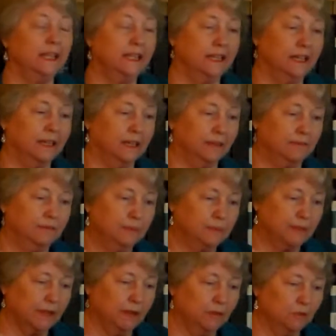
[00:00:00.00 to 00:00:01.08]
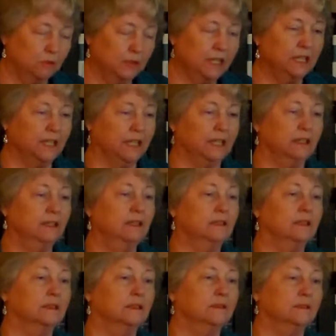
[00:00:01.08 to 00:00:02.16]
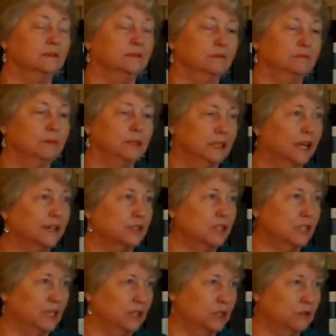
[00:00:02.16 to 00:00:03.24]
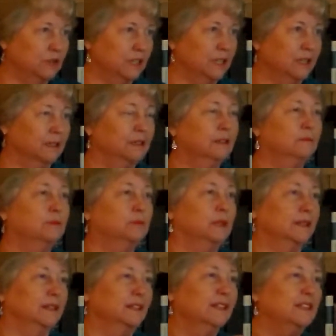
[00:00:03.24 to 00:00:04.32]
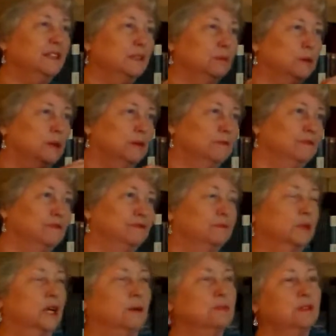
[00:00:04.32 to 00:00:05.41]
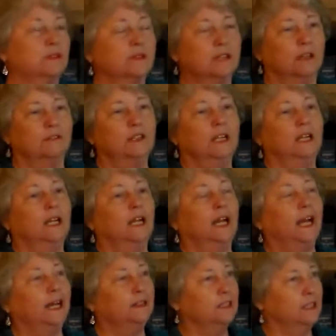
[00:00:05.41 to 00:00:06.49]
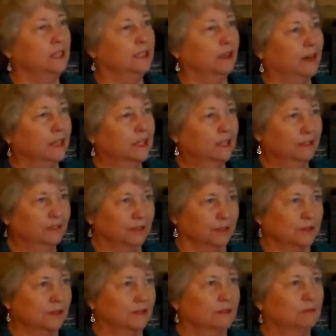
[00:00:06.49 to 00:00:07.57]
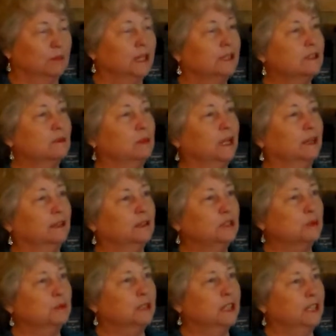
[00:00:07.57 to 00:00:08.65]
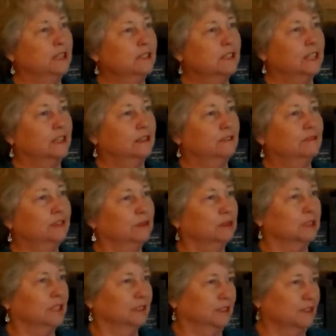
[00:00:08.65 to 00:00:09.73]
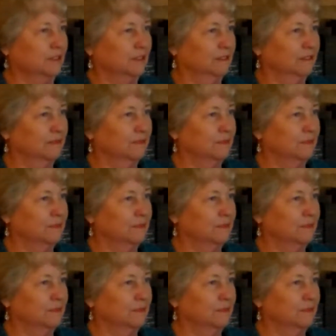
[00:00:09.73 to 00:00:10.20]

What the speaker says: a reading, but not a staged reading, but a little bit of props and stuff. At the ERA conference, but it's about Elizabeth Cady Stanton and Frederick Douglass.